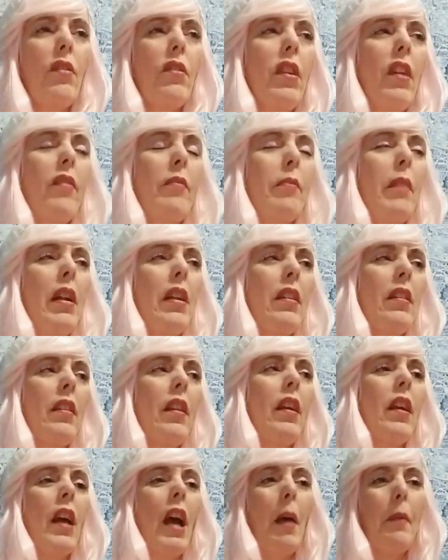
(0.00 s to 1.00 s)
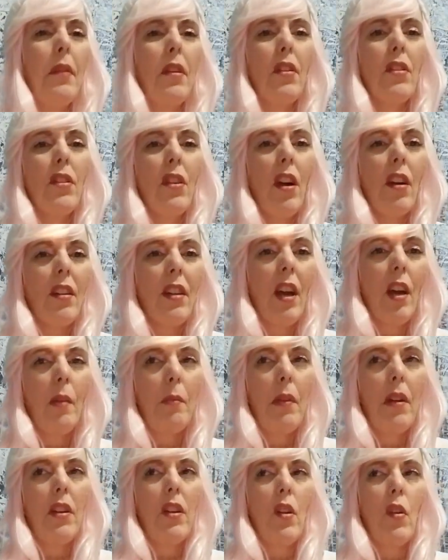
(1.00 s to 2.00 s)
You haven't been, I mean, you're young now,
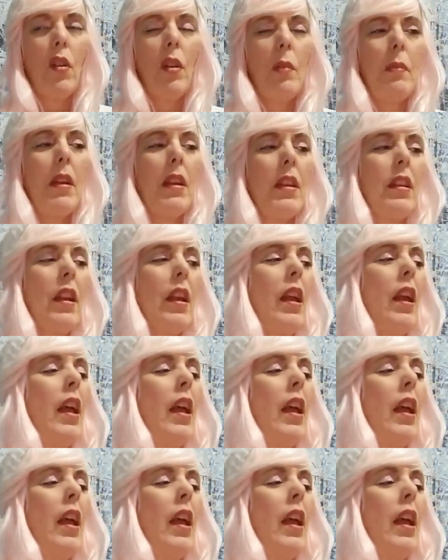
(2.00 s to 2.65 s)
but you know what I mean.